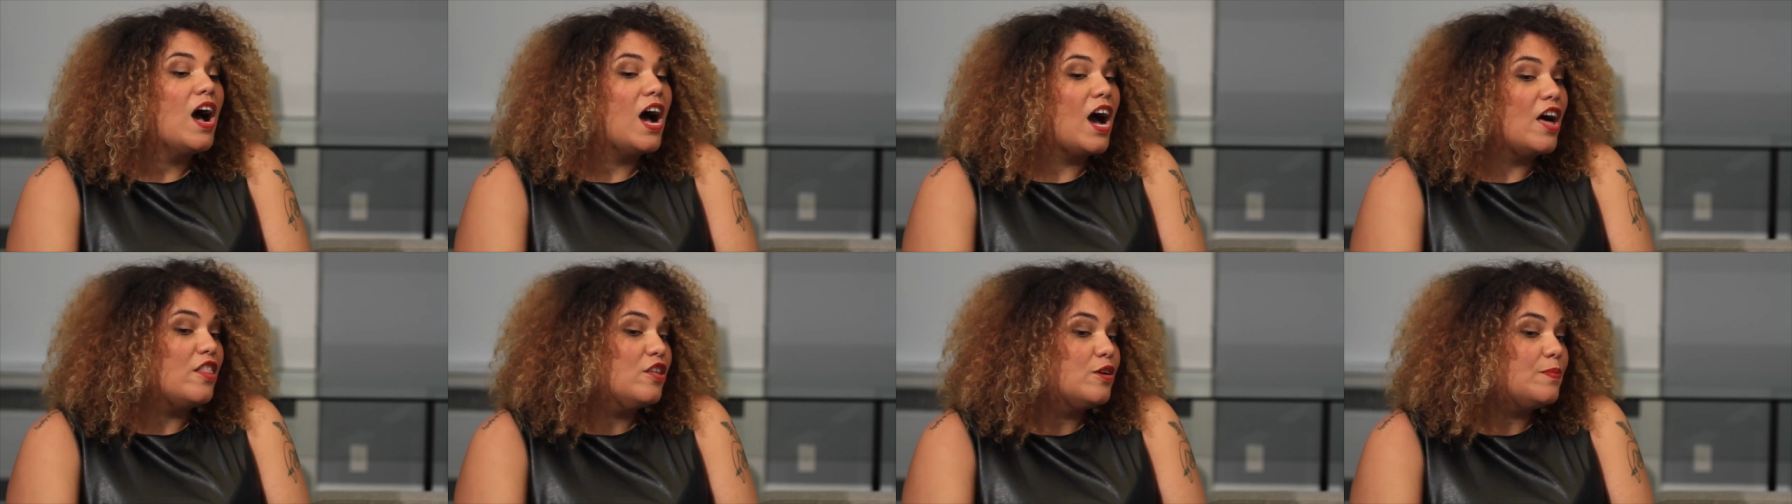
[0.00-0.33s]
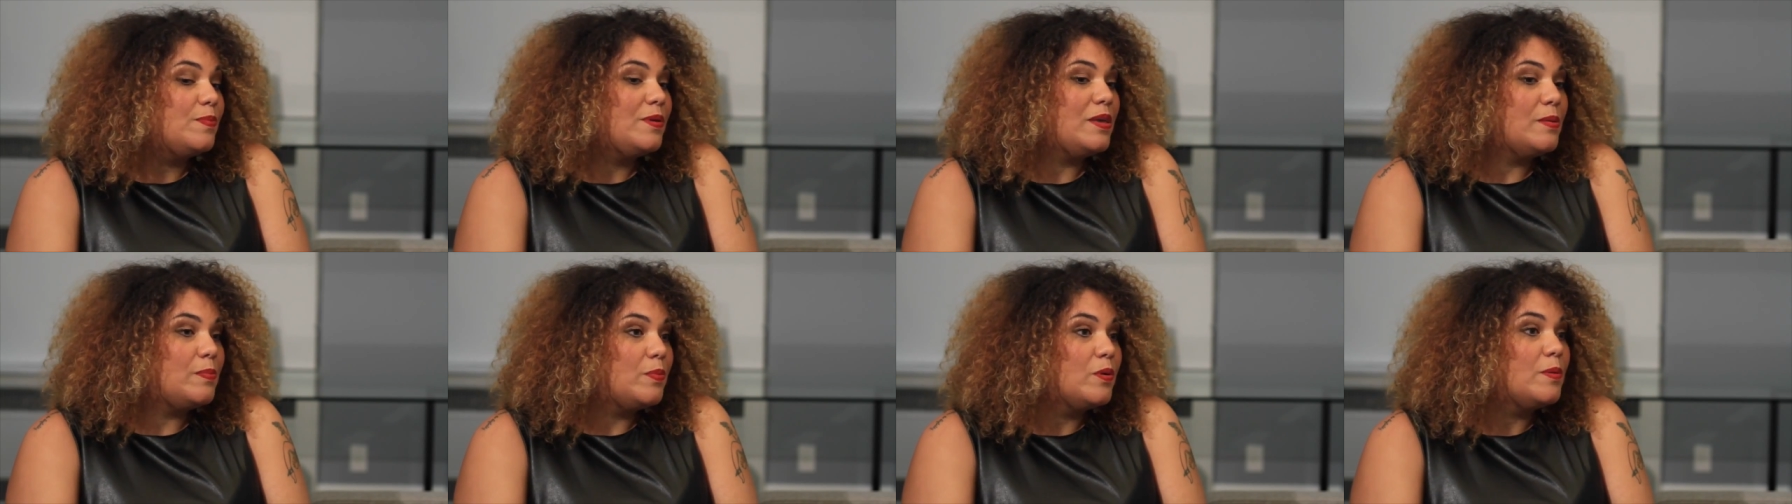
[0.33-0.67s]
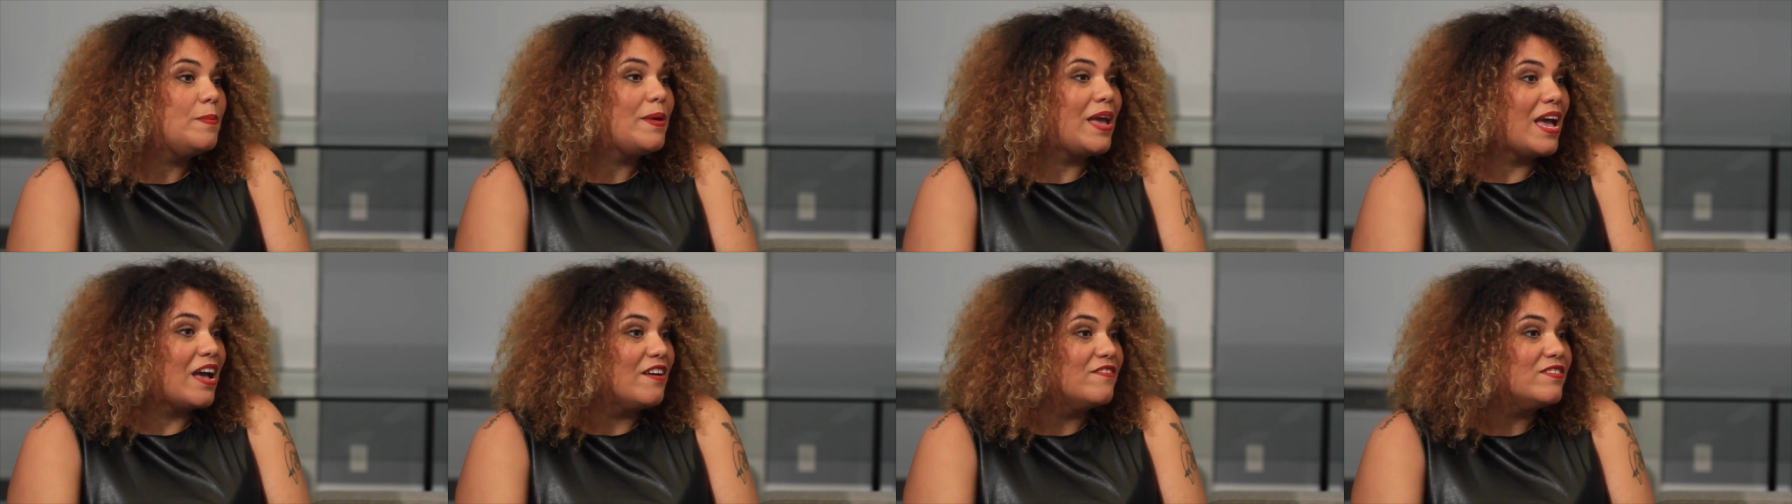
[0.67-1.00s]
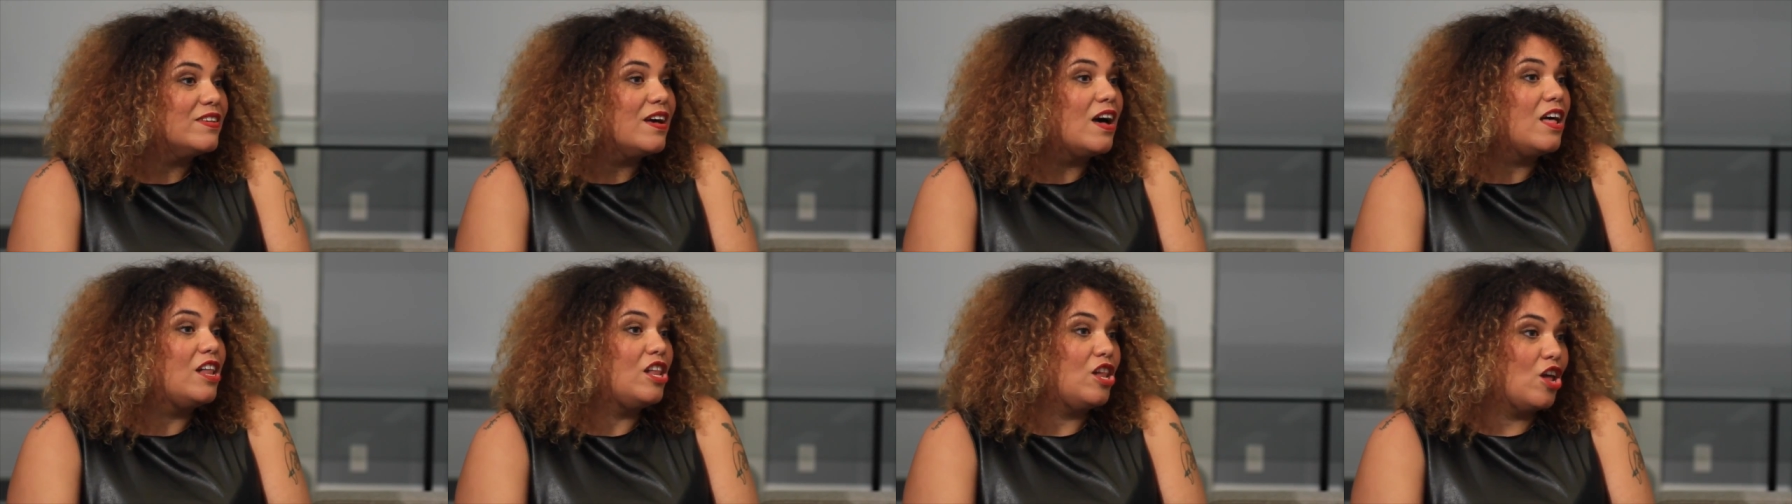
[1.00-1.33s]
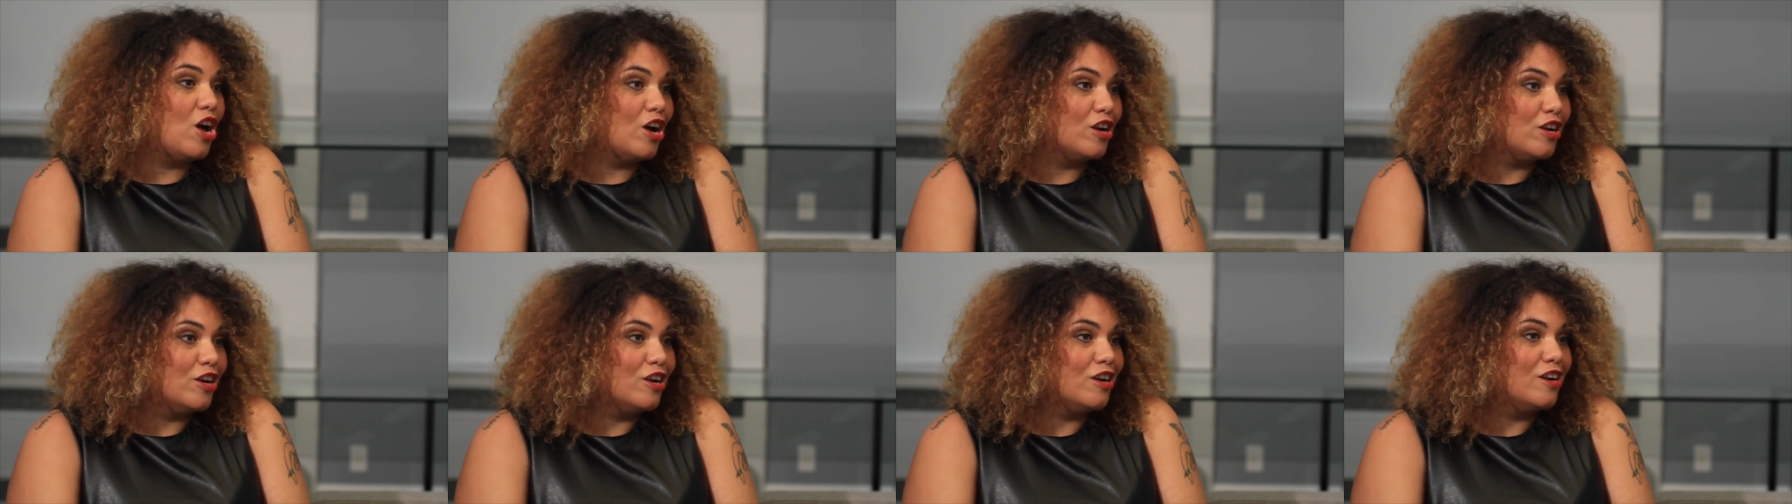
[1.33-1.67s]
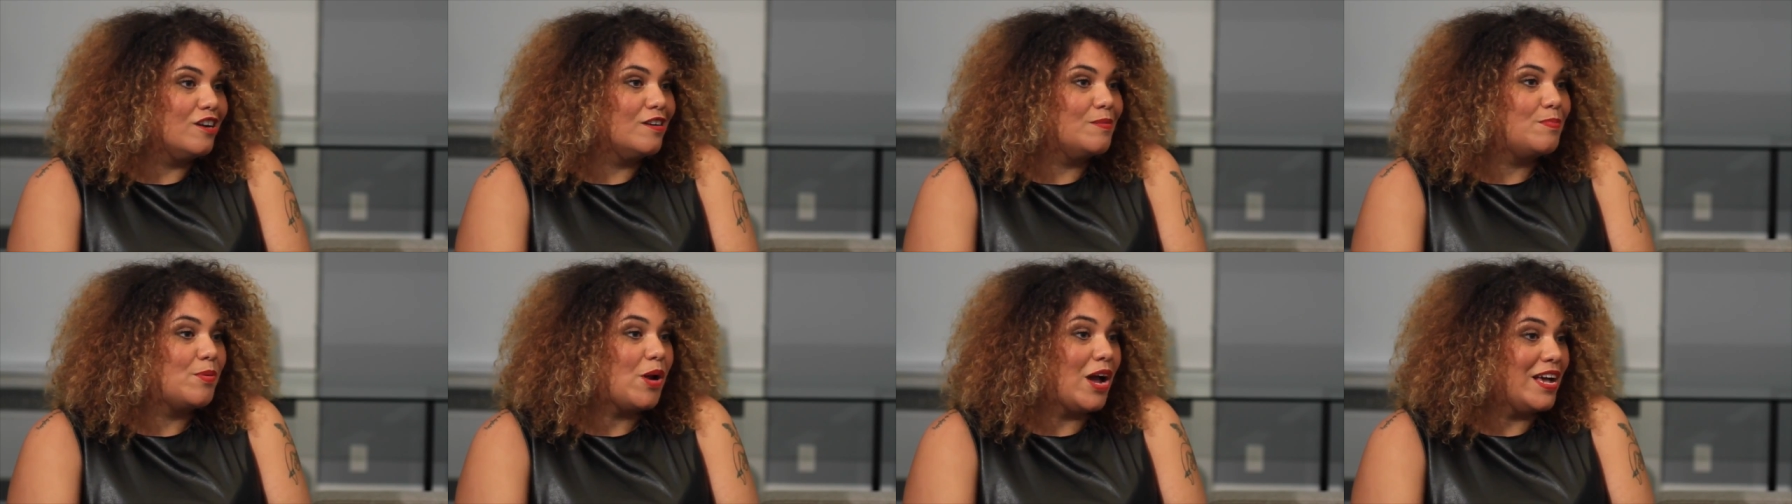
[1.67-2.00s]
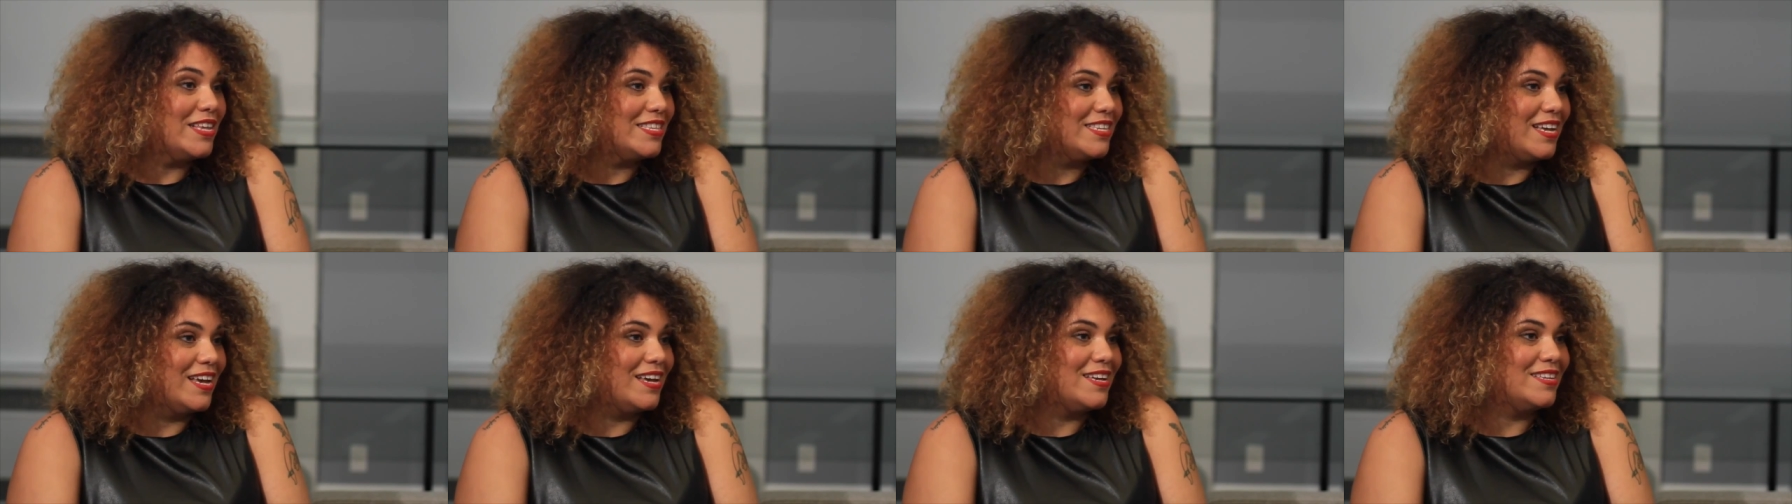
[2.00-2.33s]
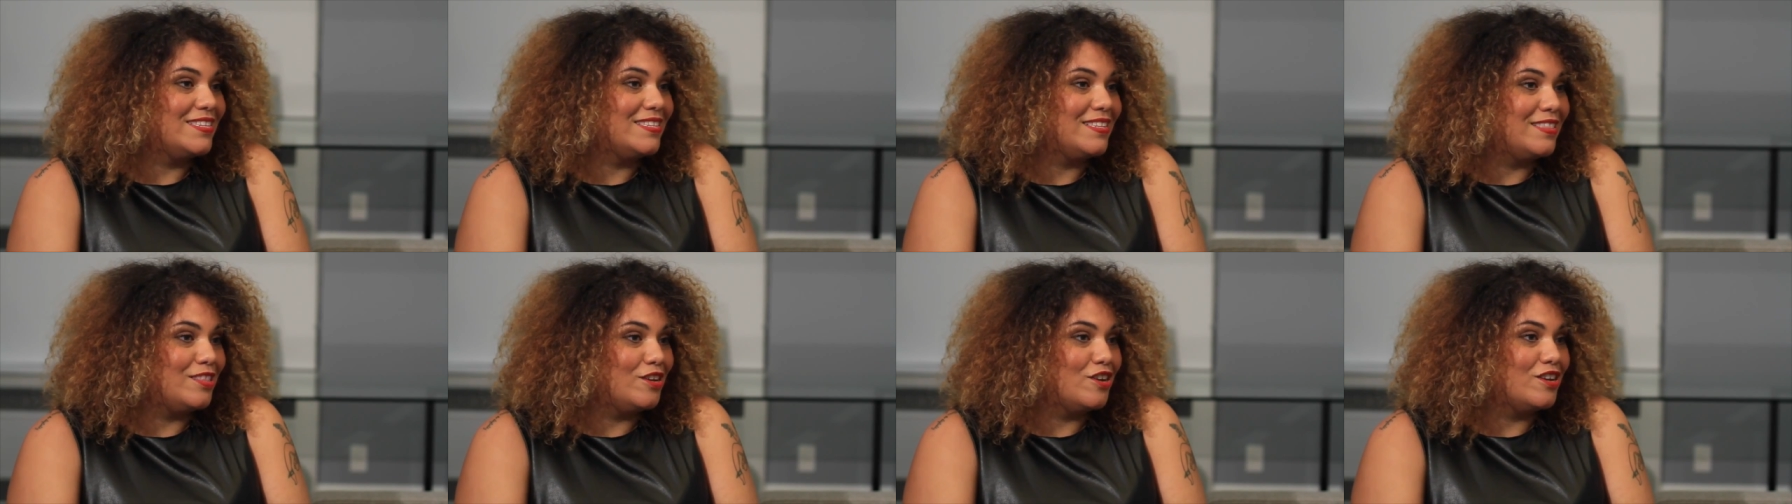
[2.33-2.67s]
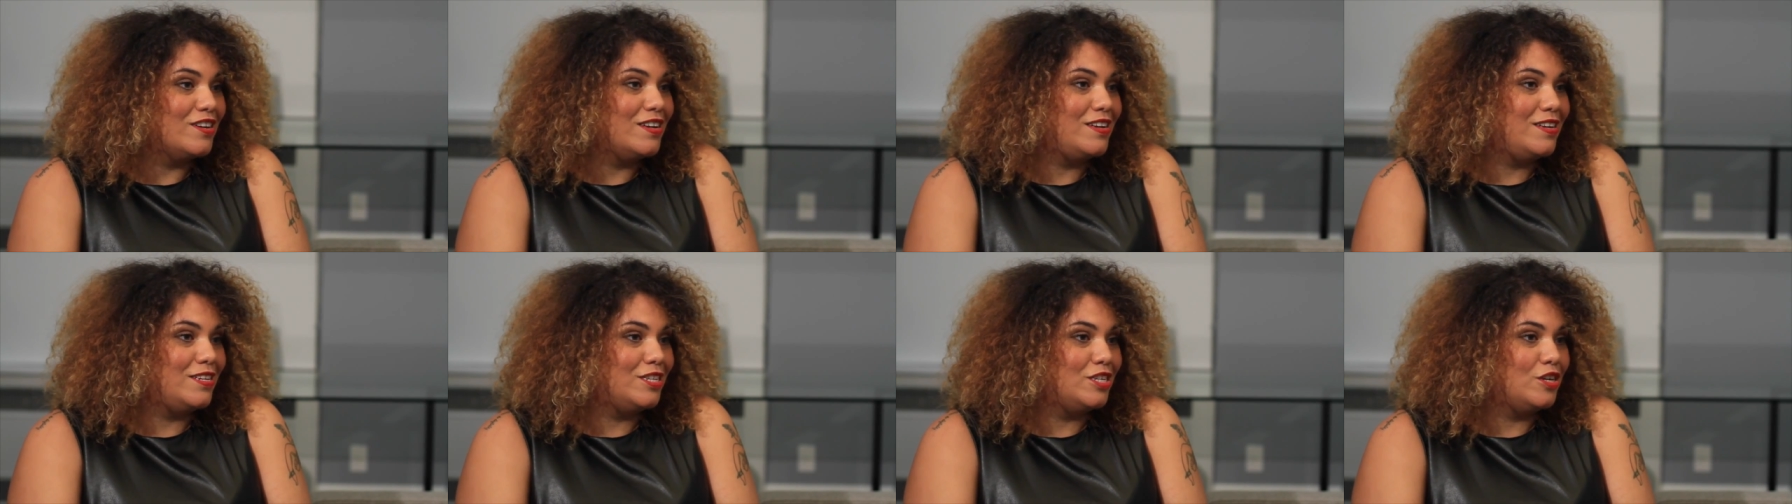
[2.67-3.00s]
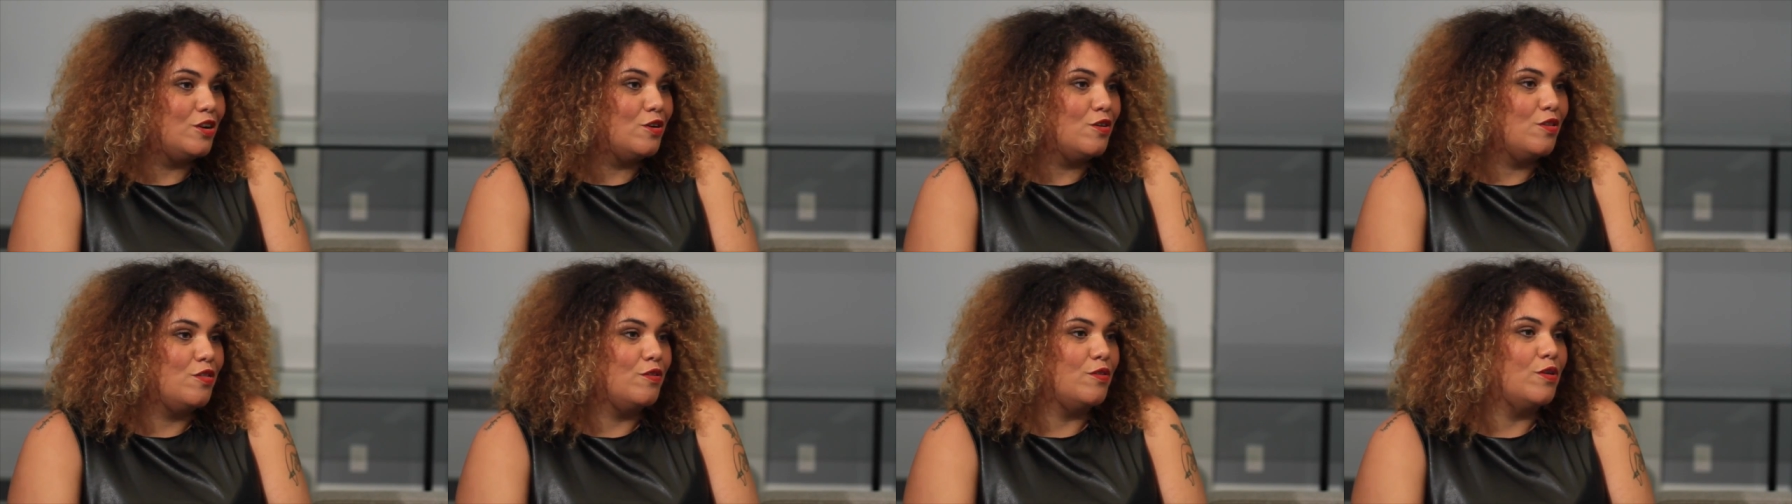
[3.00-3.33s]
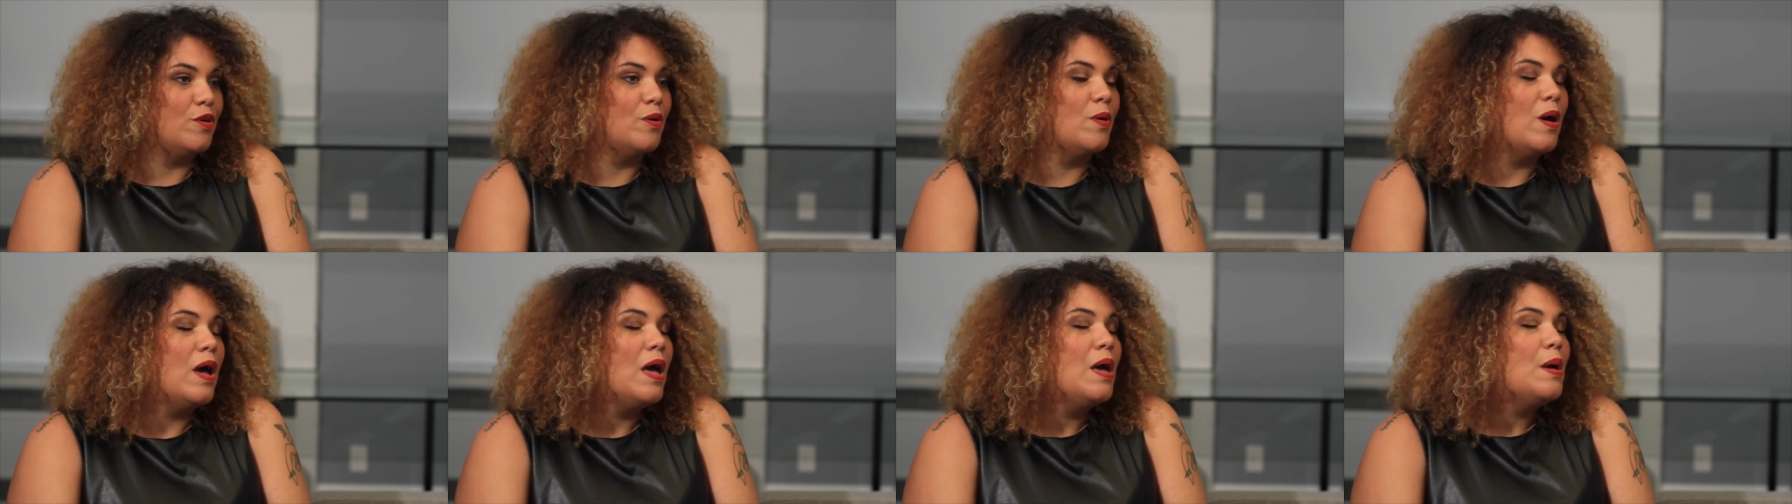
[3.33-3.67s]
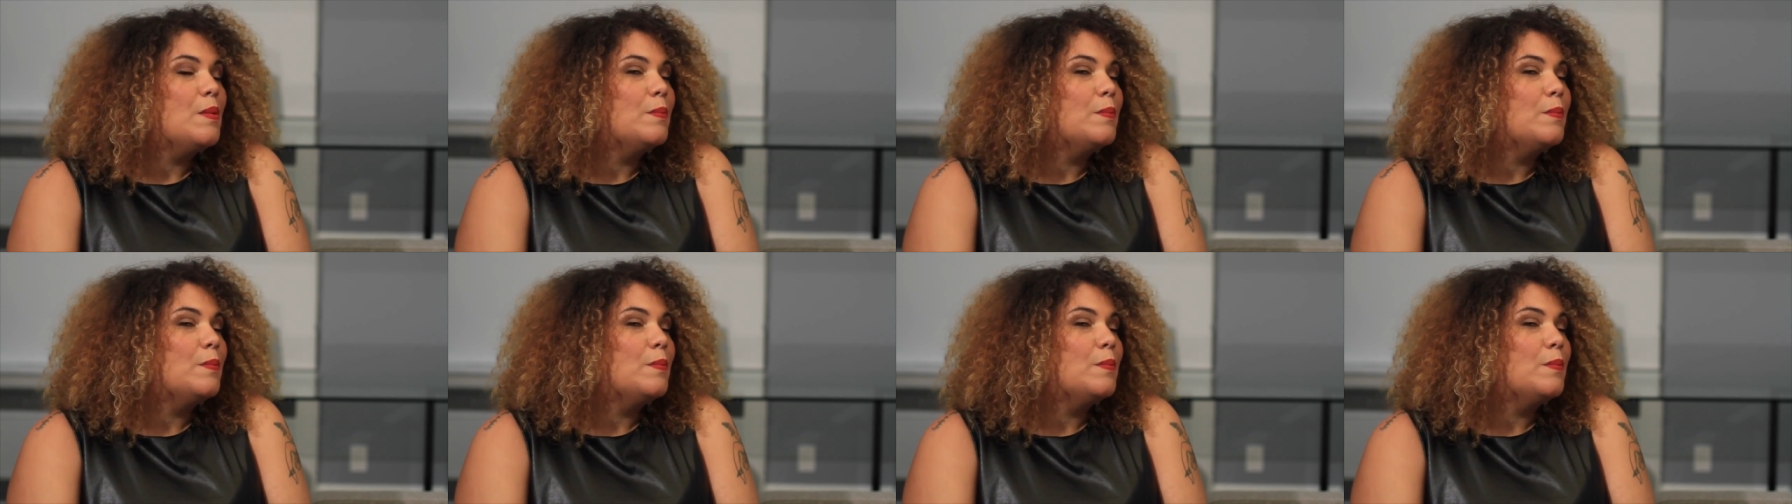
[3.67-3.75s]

Other people may have a longer process that they're going to need to go through.